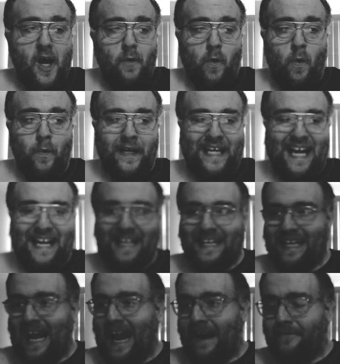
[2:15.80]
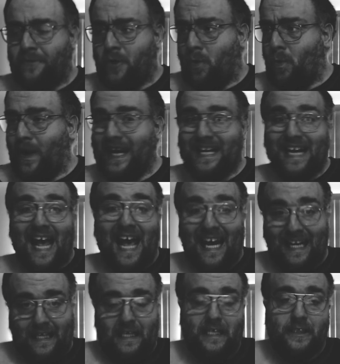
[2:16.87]
when we get eh, after week
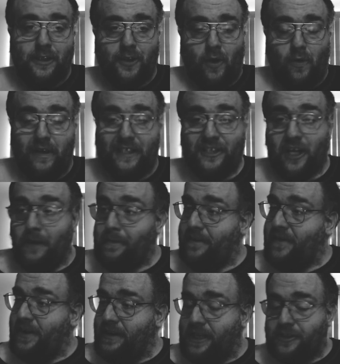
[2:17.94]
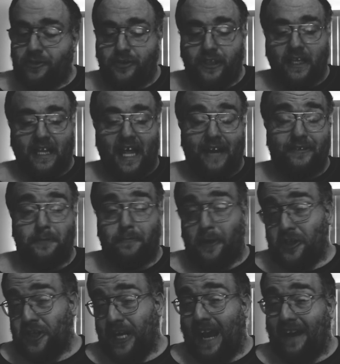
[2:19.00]
nine. So it's going to be very interesting. A lot of
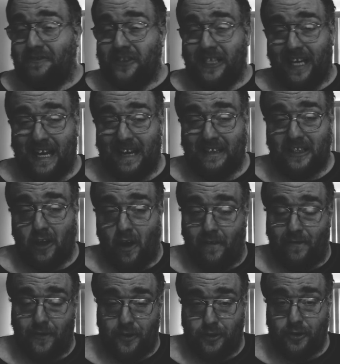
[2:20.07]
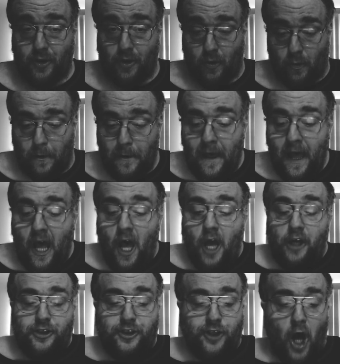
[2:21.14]
especially FCS offers too.
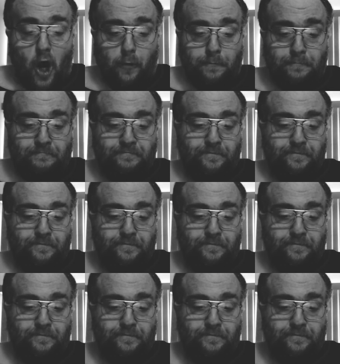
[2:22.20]
So